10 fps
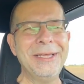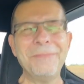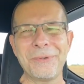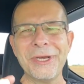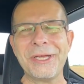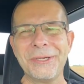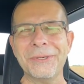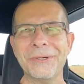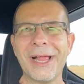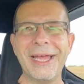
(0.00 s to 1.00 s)
Pretty
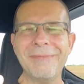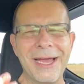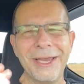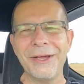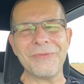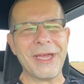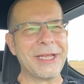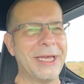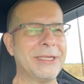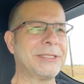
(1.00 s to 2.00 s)
cool. I, I love that
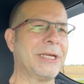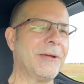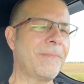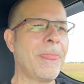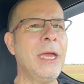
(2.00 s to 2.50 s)
kind of stuff.